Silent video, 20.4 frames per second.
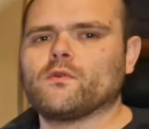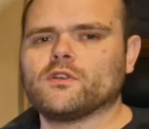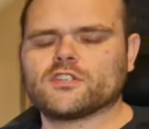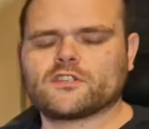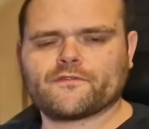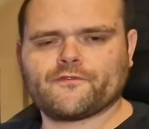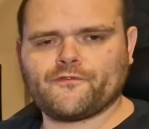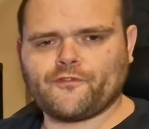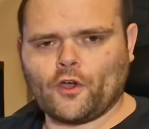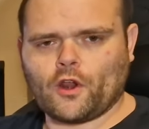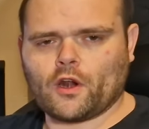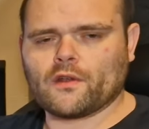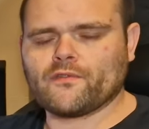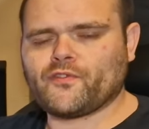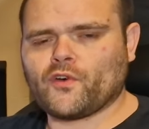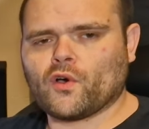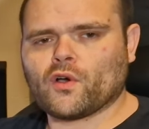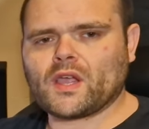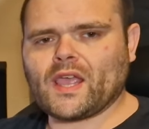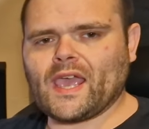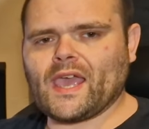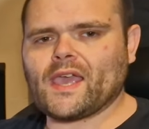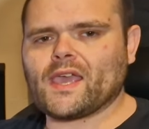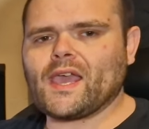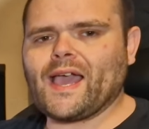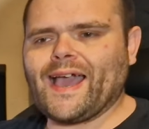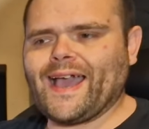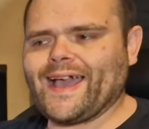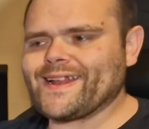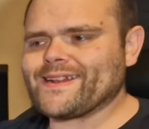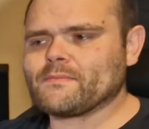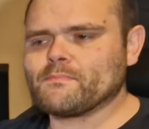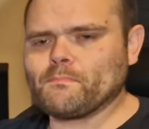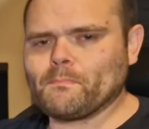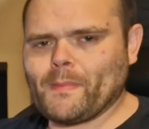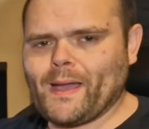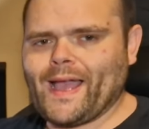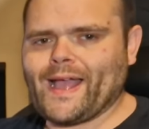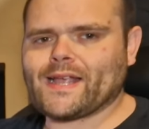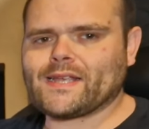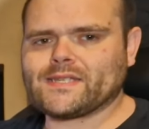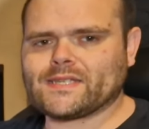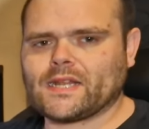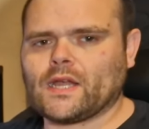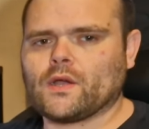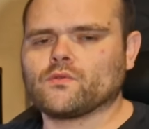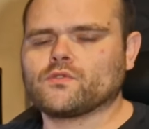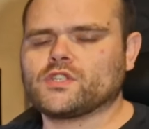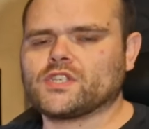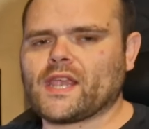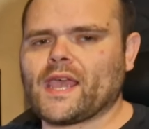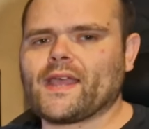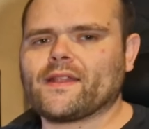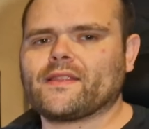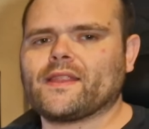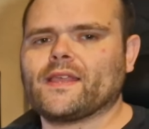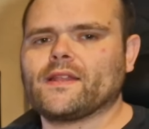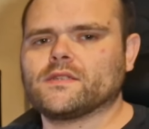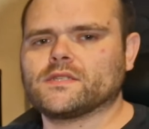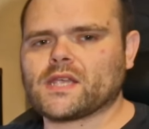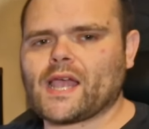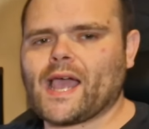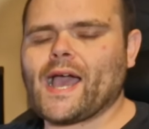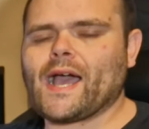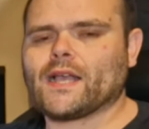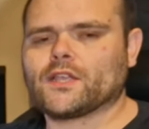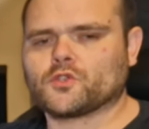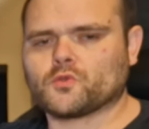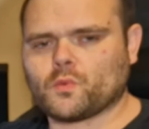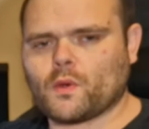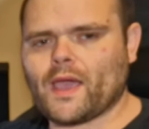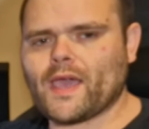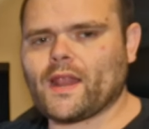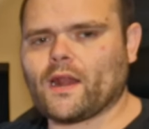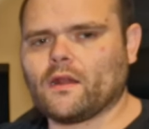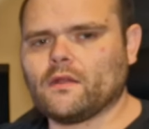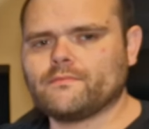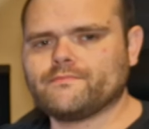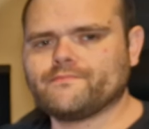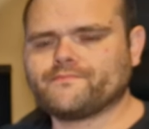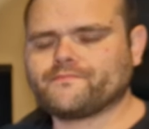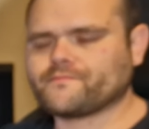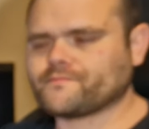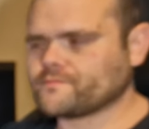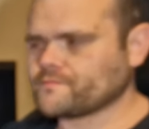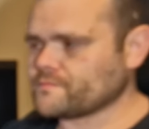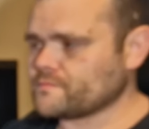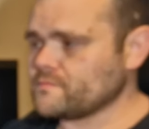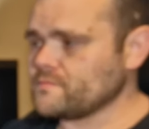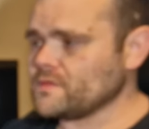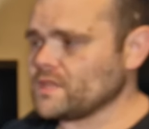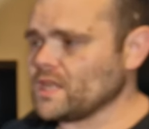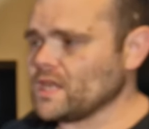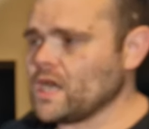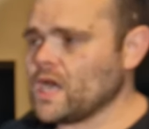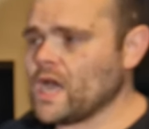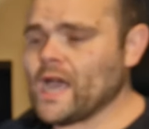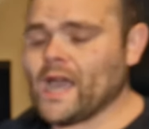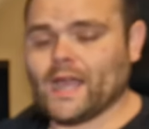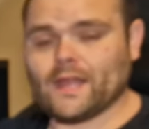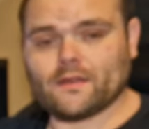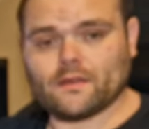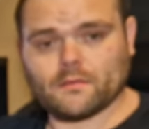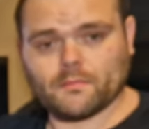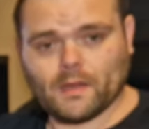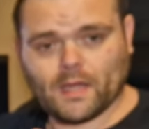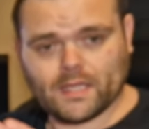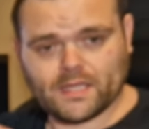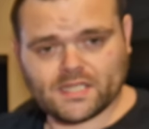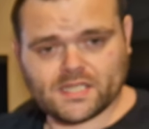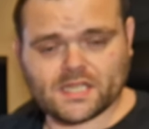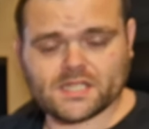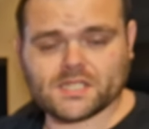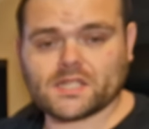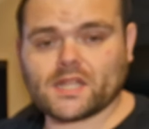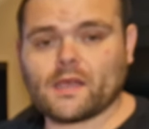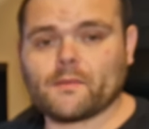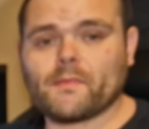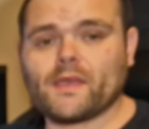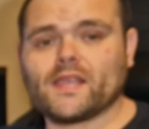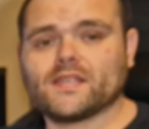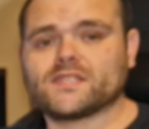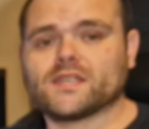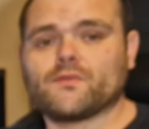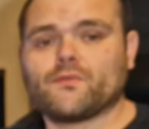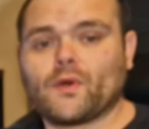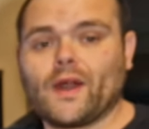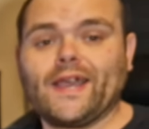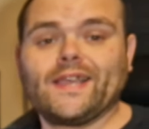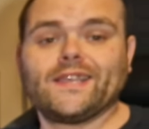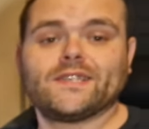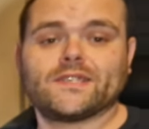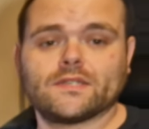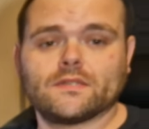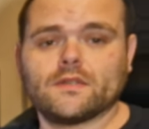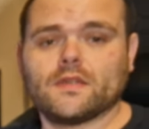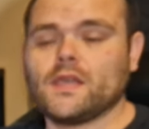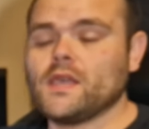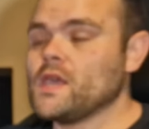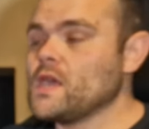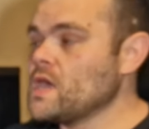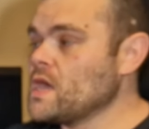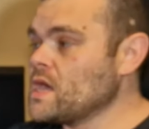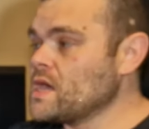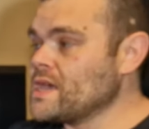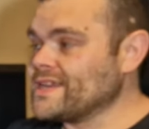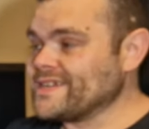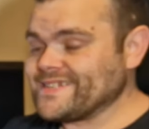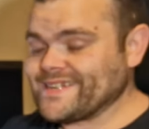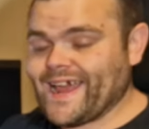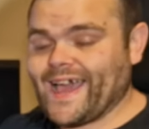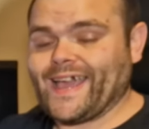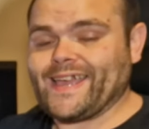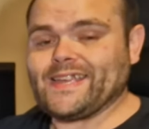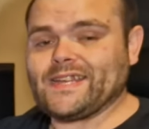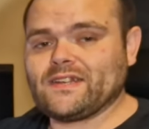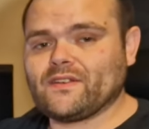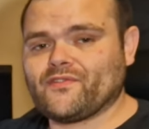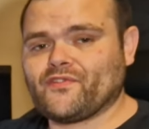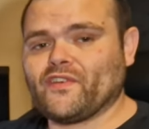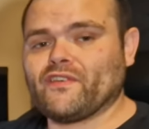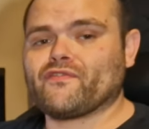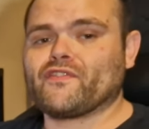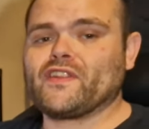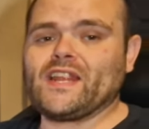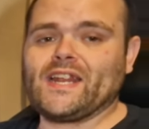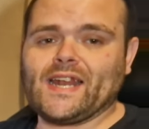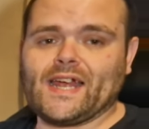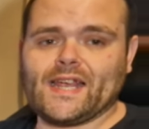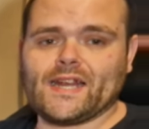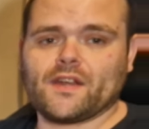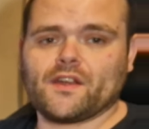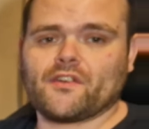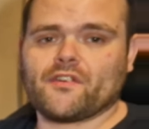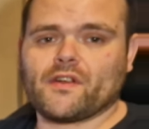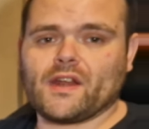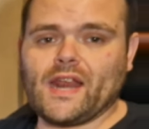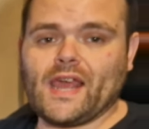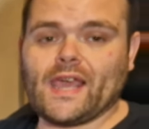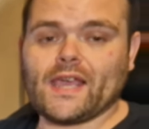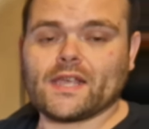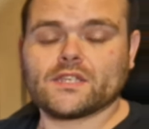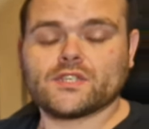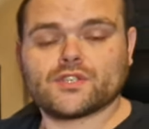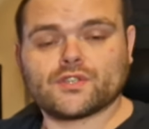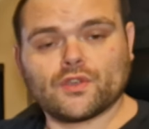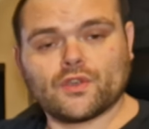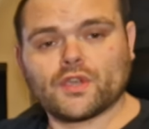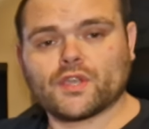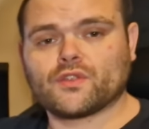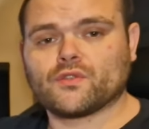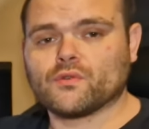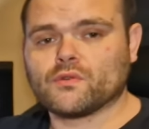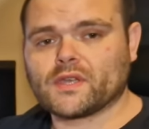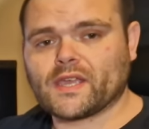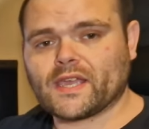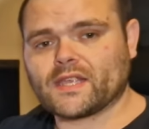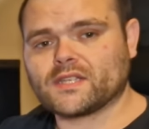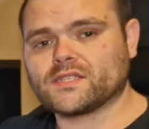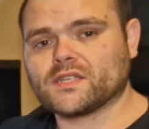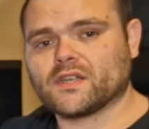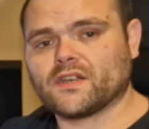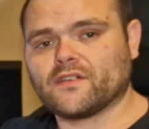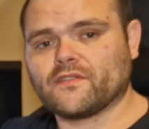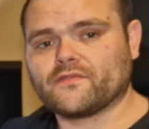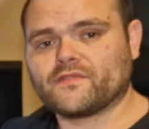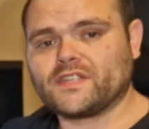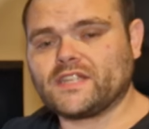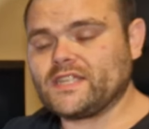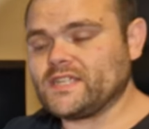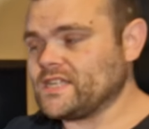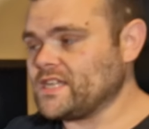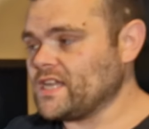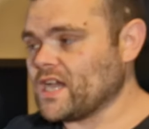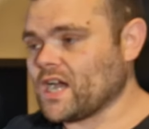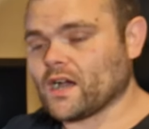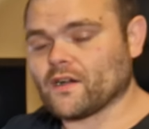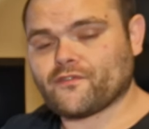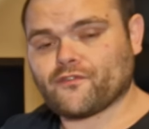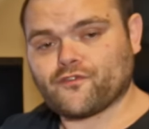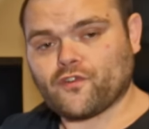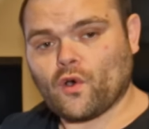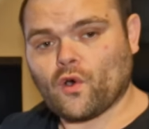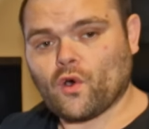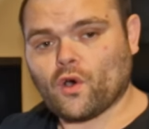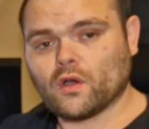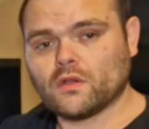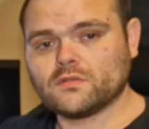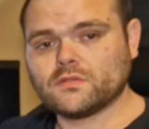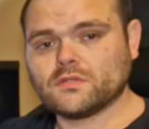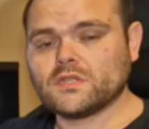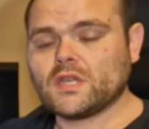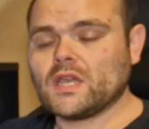was full four K at maxed out settings as well. And my system is a Ryzen nine fifty-nine hundred X, thirty-two gigs of D D R four.